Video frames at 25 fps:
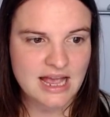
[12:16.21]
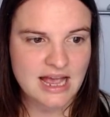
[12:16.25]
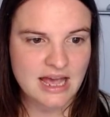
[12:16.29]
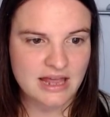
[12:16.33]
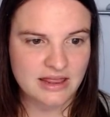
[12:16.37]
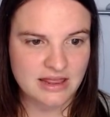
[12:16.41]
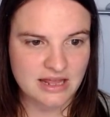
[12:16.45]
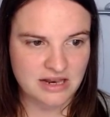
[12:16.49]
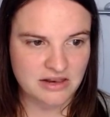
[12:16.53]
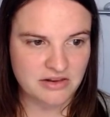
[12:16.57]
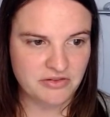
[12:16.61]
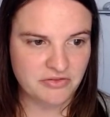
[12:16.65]

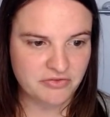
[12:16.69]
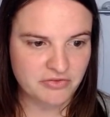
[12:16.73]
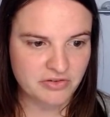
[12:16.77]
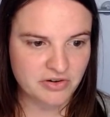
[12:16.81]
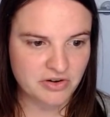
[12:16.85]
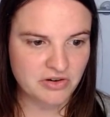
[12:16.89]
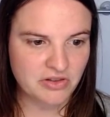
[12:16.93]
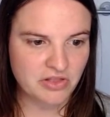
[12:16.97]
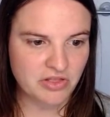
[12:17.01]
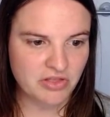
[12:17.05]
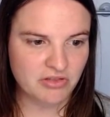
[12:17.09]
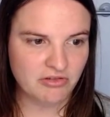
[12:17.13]
And then the
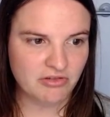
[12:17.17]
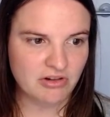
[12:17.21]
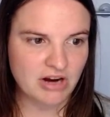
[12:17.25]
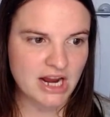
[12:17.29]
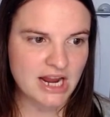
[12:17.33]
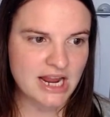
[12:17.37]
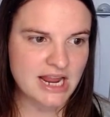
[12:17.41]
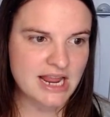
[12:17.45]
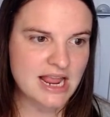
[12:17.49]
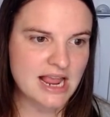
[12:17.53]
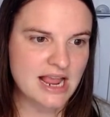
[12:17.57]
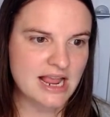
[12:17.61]
front
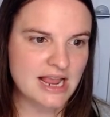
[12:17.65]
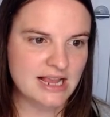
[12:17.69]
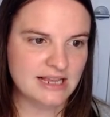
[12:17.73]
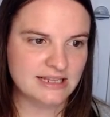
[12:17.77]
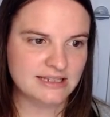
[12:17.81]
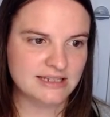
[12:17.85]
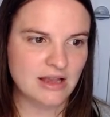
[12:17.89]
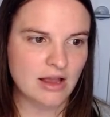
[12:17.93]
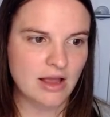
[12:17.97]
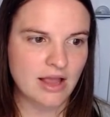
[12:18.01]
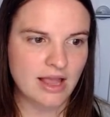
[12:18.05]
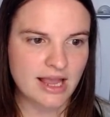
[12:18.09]
3
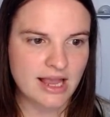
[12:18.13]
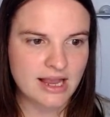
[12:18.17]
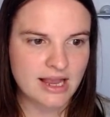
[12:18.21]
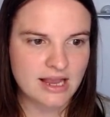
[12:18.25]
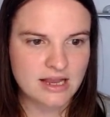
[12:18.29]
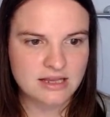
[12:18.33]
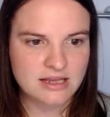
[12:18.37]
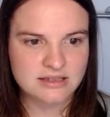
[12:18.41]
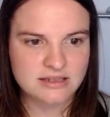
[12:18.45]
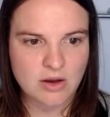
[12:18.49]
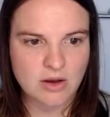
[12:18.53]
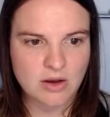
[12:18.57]
is
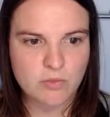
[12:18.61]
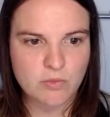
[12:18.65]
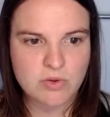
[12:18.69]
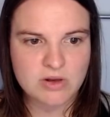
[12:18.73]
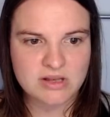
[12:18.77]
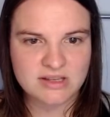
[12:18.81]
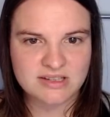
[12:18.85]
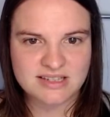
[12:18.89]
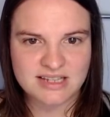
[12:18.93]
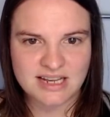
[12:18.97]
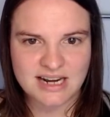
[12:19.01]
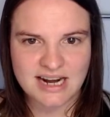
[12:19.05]
Ings,
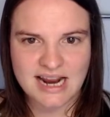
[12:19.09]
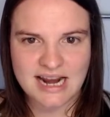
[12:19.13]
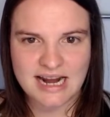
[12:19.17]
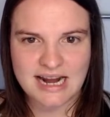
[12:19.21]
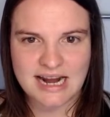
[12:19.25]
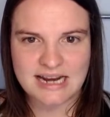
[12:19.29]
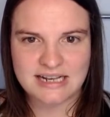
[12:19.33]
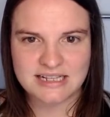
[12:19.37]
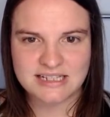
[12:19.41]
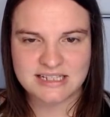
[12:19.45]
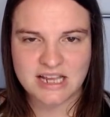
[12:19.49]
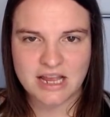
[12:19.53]
Wilson and
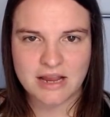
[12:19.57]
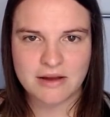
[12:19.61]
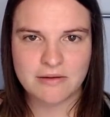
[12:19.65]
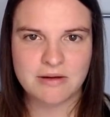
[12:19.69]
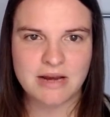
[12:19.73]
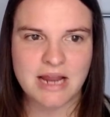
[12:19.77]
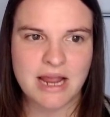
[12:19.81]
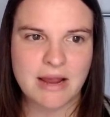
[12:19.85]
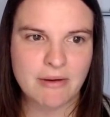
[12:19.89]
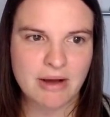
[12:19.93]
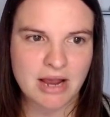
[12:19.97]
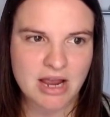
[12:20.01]

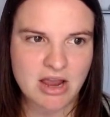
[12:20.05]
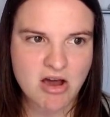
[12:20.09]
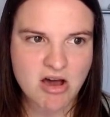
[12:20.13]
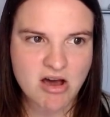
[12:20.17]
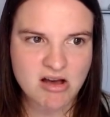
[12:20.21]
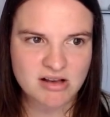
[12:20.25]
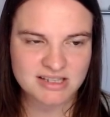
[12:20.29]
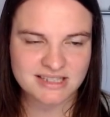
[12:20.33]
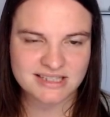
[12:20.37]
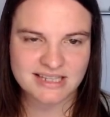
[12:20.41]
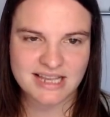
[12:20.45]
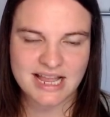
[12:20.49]
Antonio. I
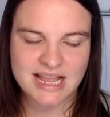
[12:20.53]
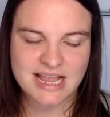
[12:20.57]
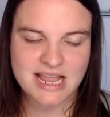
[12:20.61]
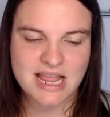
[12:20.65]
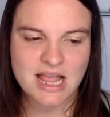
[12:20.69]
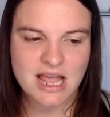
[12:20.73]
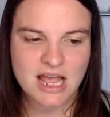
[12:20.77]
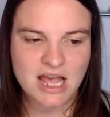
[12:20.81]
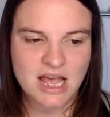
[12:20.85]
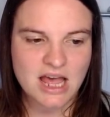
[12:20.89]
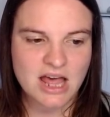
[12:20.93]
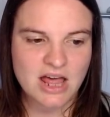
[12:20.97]
can't see
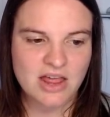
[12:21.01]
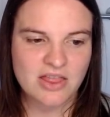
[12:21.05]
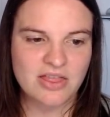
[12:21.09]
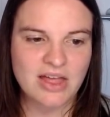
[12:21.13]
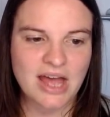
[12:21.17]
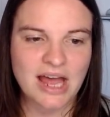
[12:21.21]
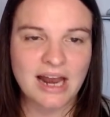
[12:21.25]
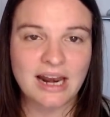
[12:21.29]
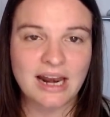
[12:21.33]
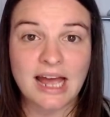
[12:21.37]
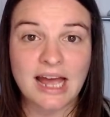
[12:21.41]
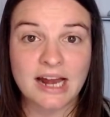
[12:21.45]

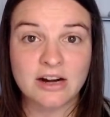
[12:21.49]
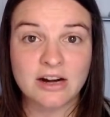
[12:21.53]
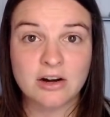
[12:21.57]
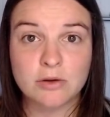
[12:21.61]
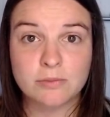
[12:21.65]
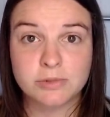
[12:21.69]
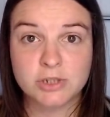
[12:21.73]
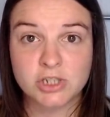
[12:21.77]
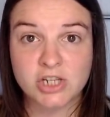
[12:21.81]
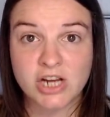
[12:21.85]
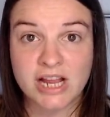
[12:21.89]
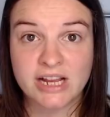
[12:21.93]
that
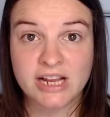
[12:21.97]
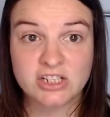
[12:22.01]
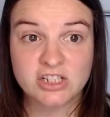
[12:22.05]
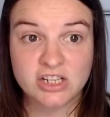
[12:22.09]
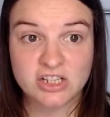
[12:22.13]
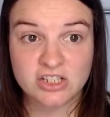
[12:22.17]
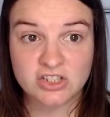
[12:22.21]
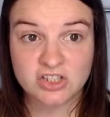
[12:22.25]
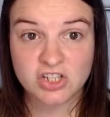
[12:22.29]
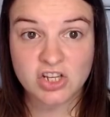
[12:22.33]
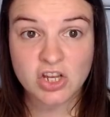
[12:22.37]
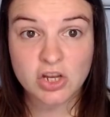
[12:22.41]
lineup
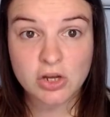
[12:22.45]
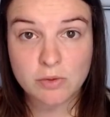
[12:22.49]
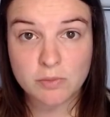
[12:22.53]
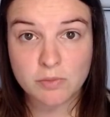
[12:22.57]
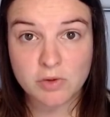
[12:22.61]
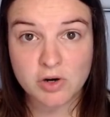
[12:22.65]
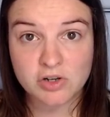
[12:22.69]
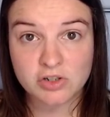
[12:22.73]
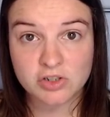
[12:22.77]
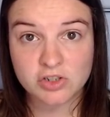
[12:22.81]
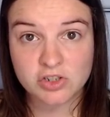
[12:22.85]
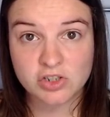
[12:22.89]
changing too
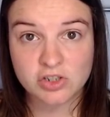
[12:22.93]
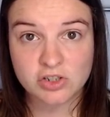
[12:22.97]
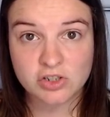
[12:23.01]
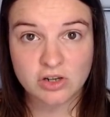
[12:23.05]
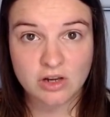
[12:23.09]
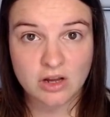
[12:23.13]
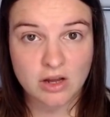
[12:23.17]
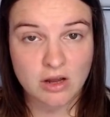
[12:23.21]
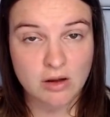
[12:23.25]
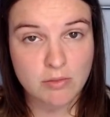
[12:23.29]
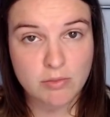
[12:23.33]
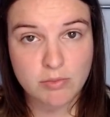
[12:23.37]
much,
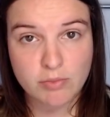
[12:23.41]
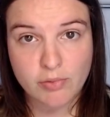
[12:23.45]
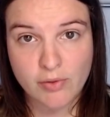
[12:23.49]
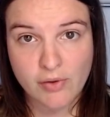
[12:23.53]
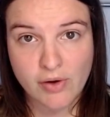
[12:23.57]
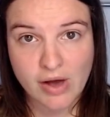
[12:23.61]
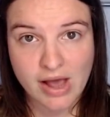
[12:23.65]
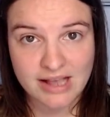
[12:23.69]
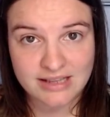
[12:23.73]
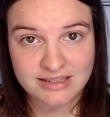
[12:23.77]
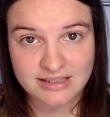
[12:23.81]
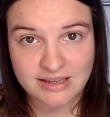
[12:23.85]

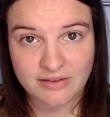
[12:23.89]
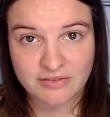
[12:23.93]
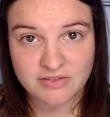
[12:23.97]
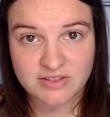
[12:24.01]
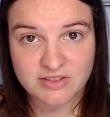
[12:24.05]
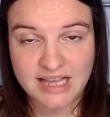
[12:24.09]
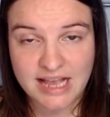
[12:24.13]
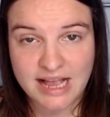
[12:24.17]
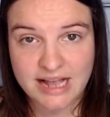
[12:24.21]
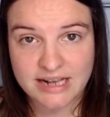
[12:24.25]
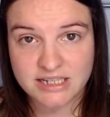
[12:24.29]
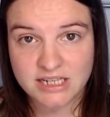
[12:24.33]
but as I've
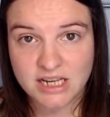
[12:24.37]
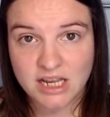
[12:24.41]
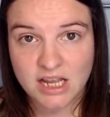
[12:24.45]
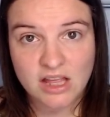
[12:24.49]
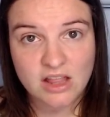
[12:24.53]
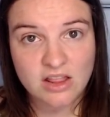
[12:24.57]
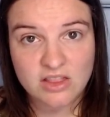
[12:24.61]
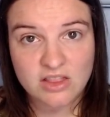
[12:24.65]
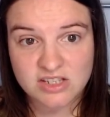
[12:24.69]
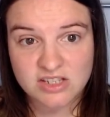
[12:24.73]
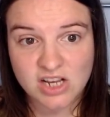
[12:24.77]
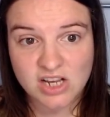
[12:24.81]
said,
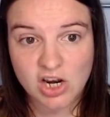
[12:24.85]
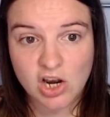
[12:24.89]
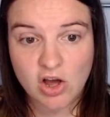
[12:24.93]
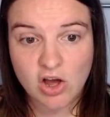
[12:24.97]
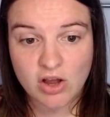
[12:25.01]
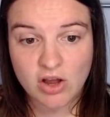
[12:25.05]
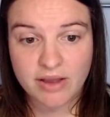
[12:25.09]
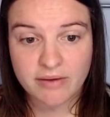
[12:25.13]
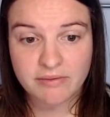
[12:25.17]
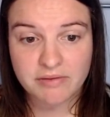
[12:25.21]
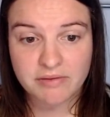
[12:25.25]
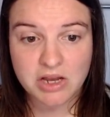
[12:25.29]
there's a
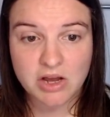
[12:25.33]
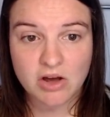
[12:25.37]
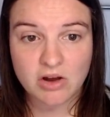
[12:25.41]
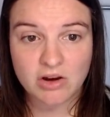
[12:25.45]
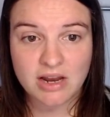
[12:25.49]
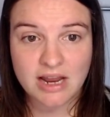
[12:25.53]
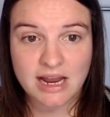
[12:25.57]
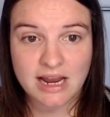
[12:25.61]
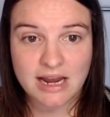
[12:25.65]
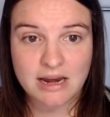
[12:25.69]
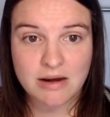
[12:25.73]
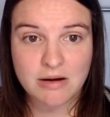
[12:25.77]
lot going
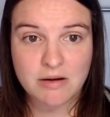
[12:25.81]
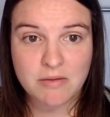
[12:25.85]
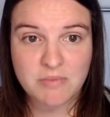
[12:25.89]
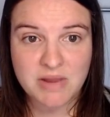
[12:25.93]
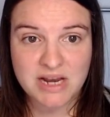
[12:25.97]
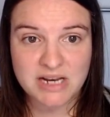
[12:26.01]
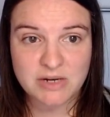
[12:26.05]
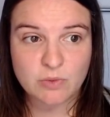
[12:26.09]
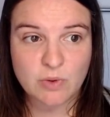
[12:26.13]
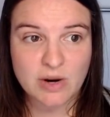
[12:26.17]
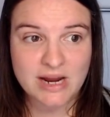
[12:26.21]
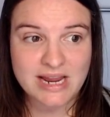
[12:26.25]
on in the
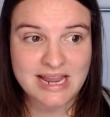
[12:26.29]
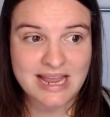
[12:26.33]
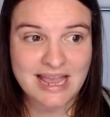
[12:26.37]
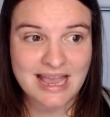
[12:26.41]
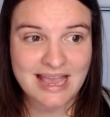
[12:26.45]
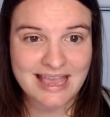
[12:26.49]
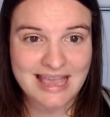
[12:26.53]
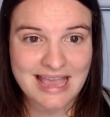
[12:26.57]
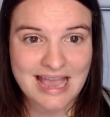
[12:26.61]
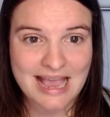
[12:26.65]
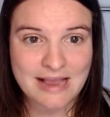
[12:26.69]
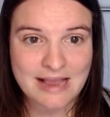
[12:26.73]

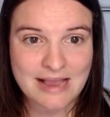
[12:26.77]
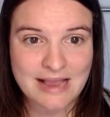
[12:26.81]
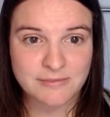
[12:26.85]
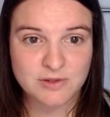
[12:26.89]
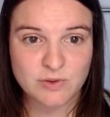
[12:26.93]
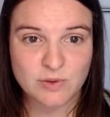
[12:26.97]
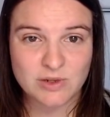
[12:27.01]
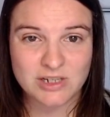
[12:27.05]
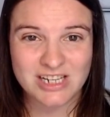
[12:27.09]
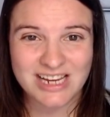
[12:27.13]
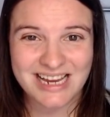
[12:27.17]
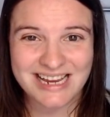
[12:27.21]
midweek games,
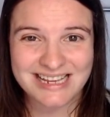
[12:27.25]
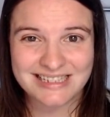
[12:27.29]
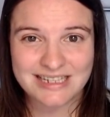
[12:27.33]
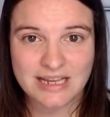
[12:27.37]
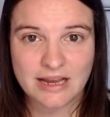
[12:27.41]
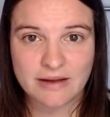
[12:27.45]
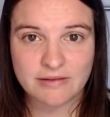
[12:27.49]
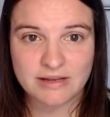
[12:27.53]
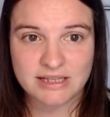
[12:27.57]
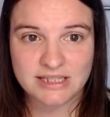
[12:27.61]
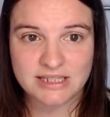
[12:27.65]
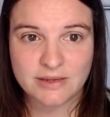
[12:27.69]
which is
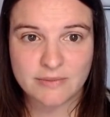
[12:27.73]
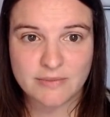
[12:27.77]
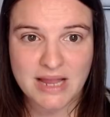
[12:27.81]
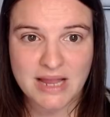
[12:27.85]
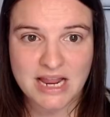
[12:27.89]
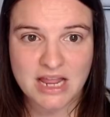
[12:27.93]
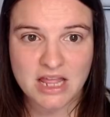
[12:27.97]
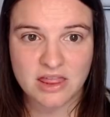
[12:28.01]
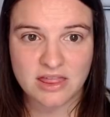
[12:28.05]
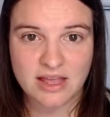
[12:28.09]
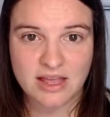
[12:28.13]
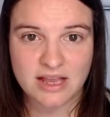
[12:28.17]
going to
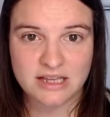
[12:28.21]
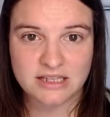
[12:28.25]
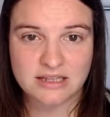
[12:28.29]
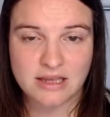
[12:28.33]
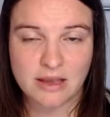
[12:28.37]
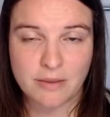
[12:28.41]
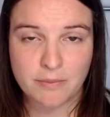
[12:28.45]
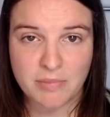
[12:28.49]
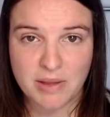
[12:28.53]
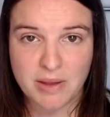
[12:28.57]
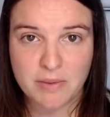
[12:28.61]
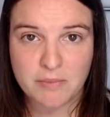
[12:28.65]
make things
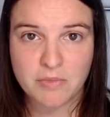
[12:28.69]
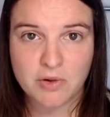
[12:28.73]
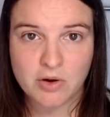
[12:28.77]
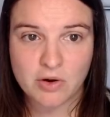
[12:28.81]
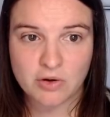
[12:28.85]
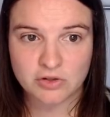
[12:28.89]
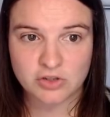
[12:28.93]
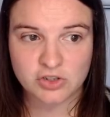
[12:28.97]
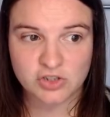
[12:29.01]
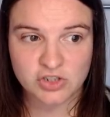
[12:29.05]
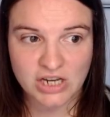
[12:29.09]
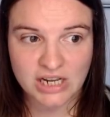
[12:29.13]
a bit
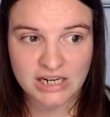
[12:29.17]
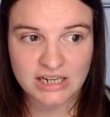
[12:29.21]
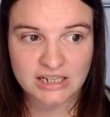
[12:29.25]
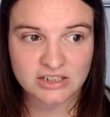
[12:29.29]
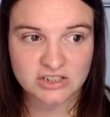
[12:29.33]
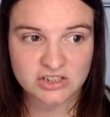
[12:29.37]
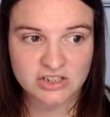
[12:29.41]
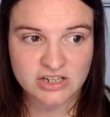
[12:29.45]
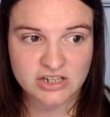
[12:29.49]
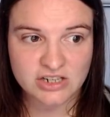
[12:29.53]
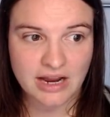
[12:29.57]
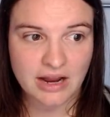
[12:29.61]
more
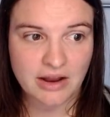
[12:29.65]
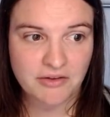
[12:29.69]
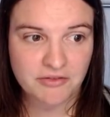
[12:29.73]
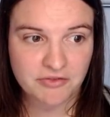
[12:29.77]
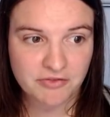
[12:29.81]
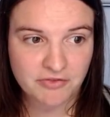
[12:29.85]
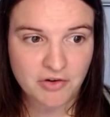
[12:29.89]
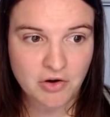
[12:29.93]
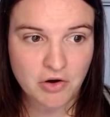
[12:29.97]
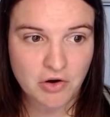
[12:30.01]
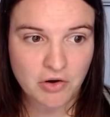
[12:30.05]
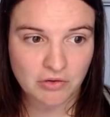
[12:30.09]
challenging
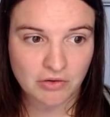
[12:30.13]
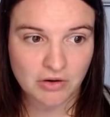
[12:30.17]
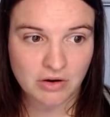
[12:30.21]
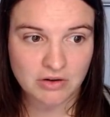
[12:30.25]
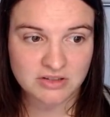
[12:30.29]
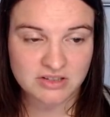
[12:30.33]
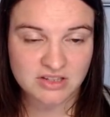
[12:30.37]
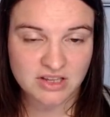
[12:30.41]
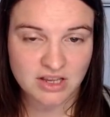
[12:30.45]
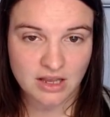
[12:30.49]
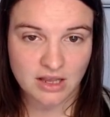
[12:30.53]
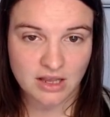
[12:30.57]
for us.